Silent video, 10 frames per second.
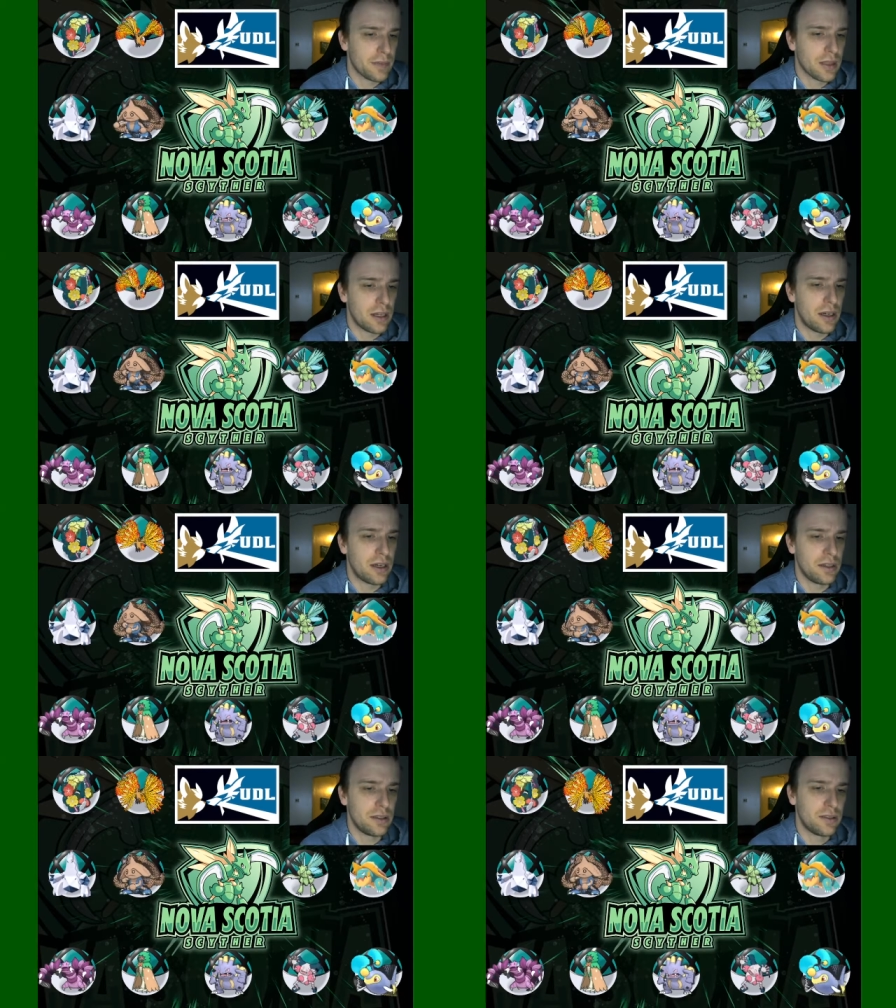
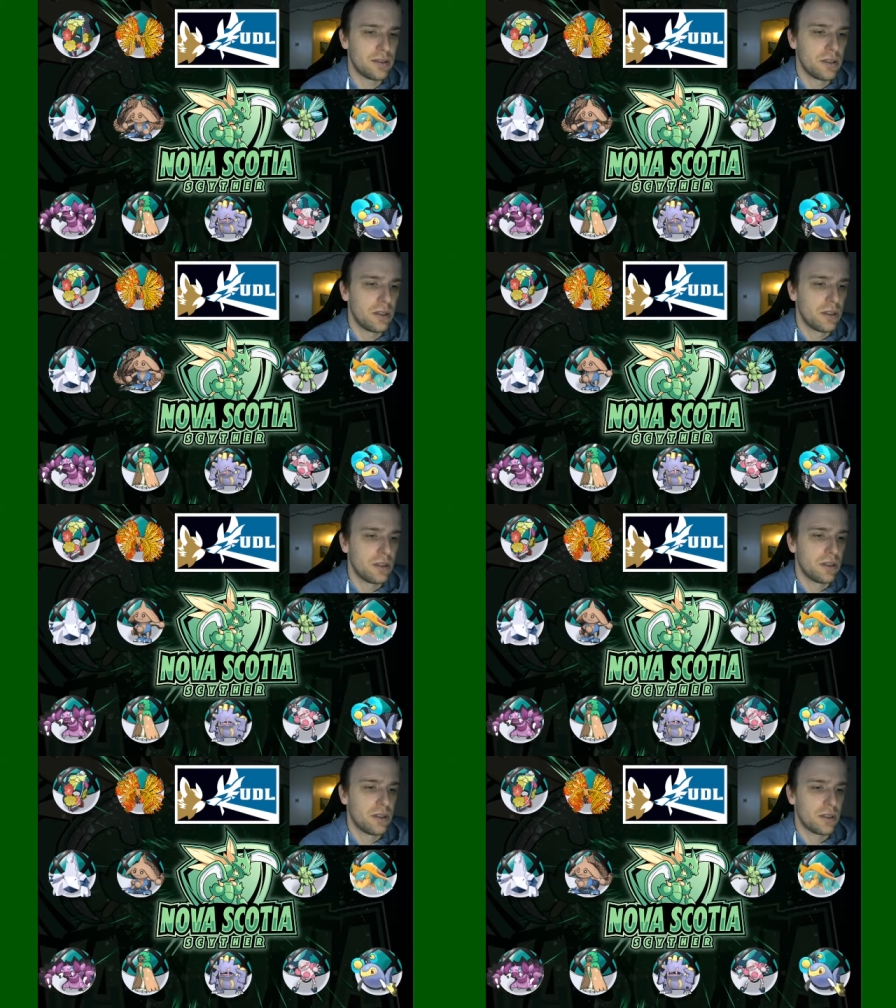
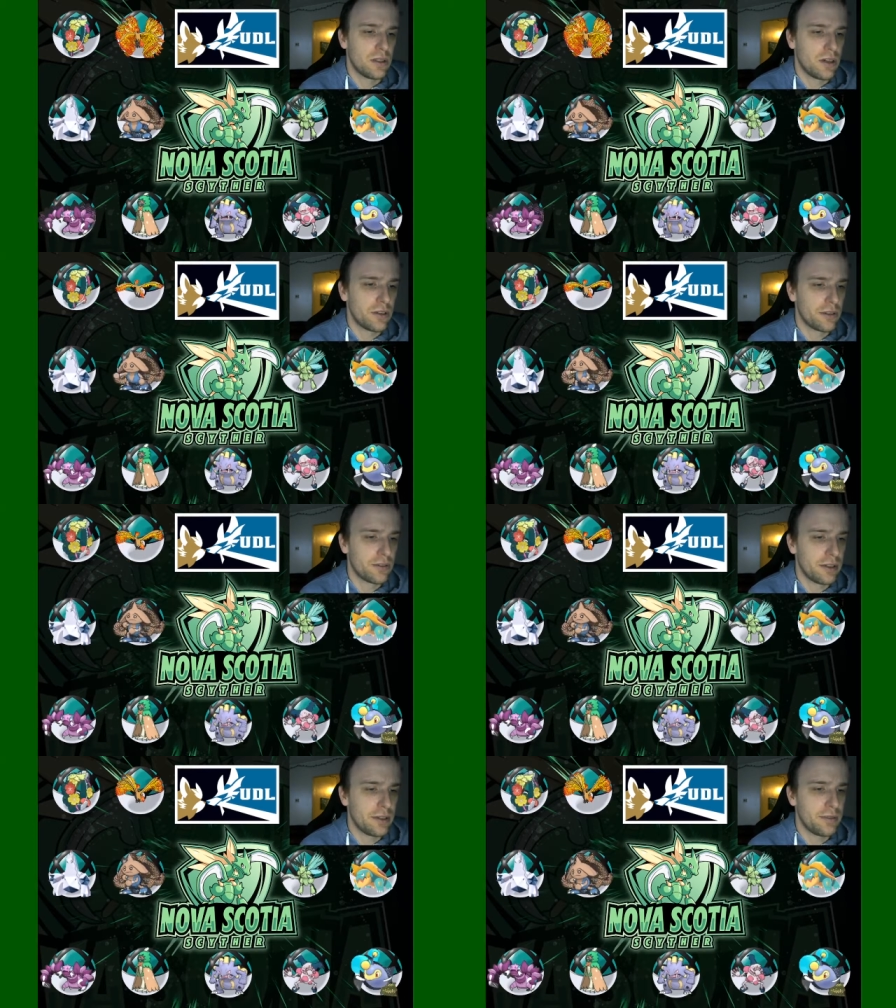All the
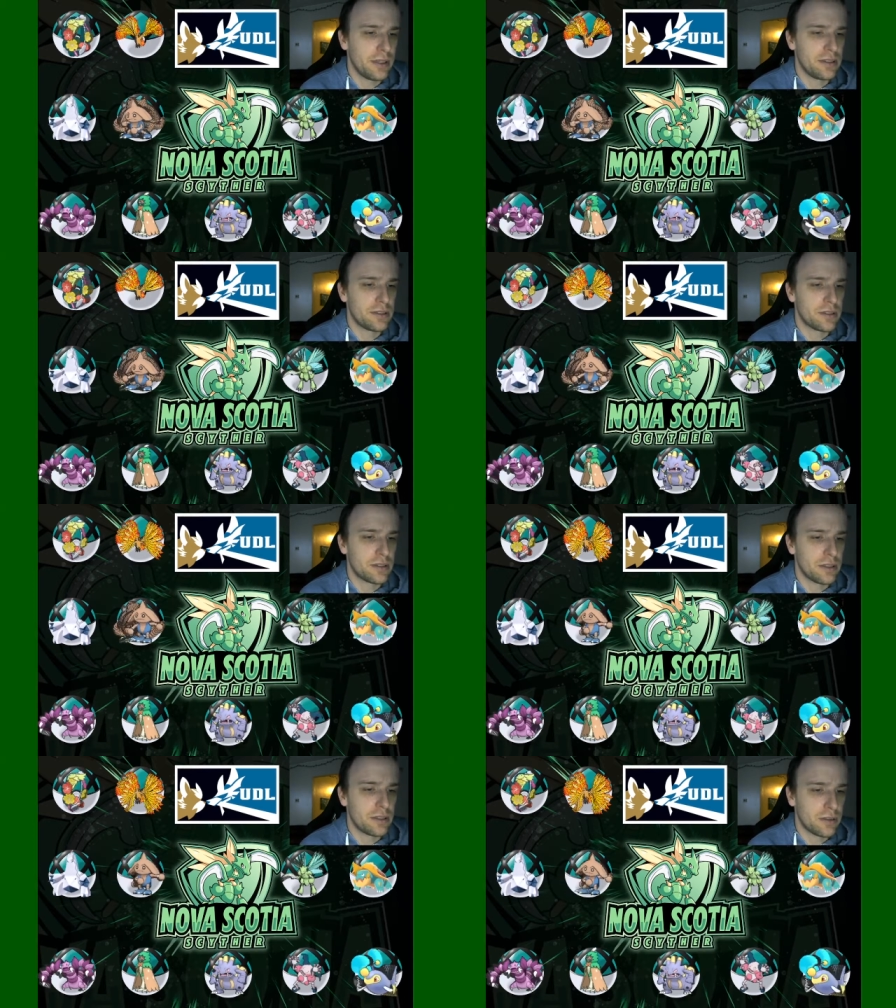green means
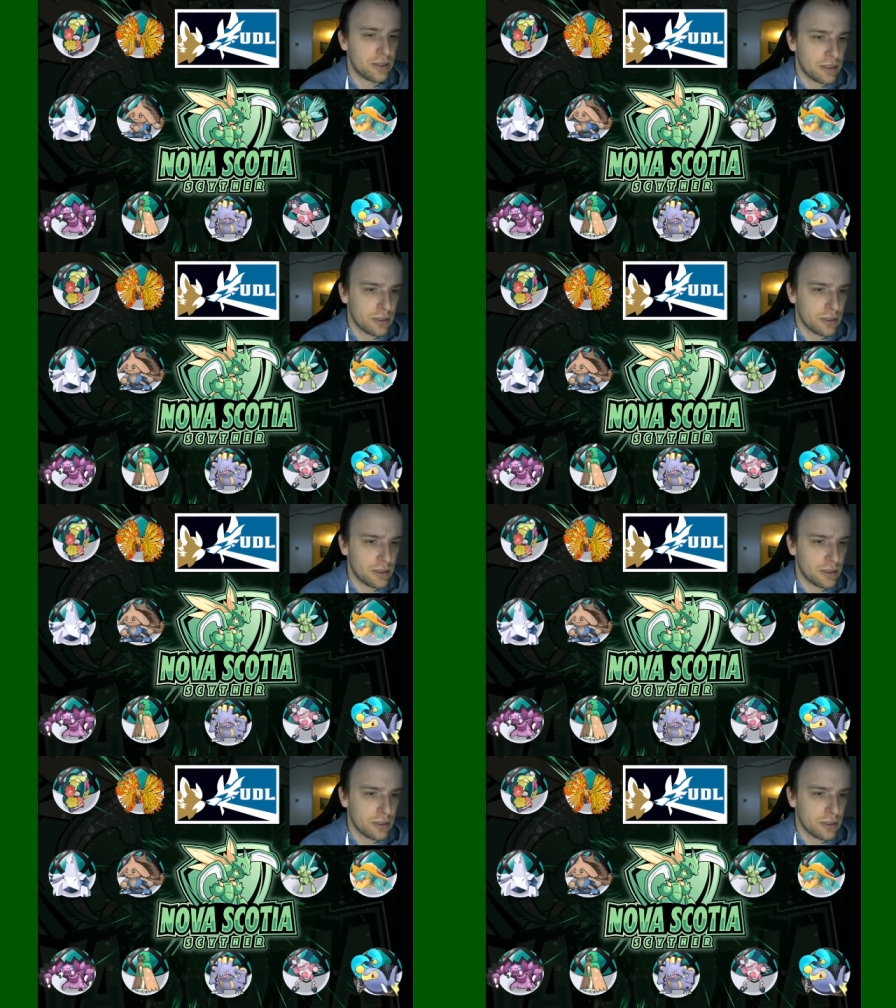is